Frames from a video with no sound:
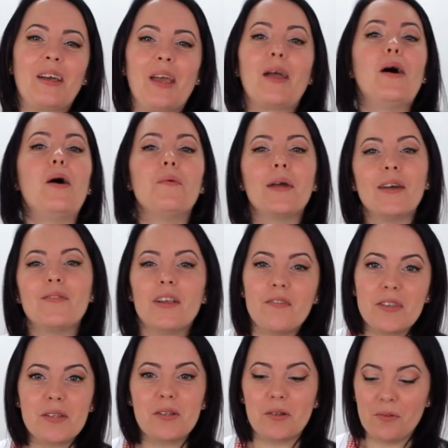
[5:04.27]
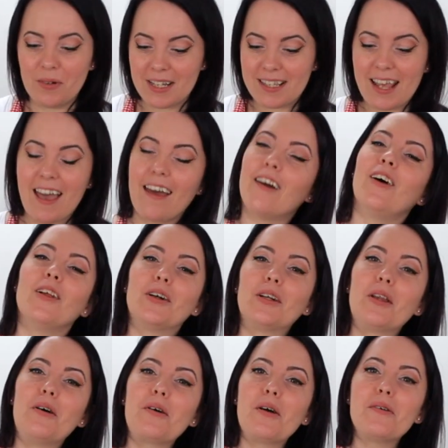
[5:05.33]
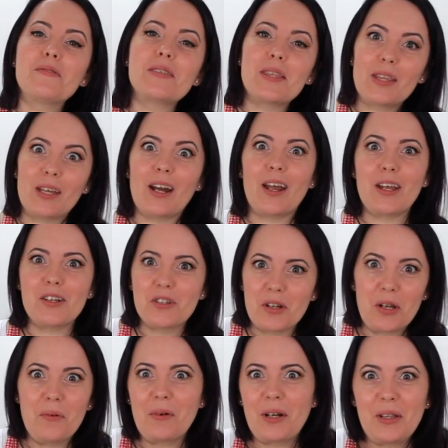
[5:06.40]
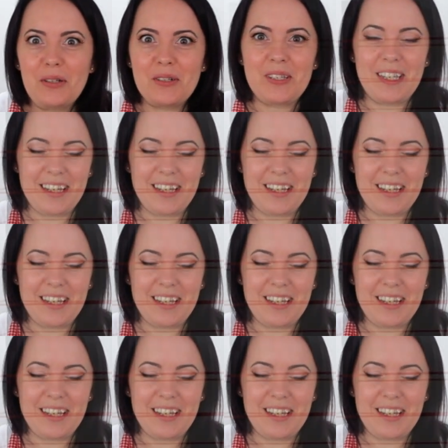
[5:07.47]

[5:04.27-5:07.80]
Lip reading: Okay, all we have left to do is add all our logos and then I can show you what it looks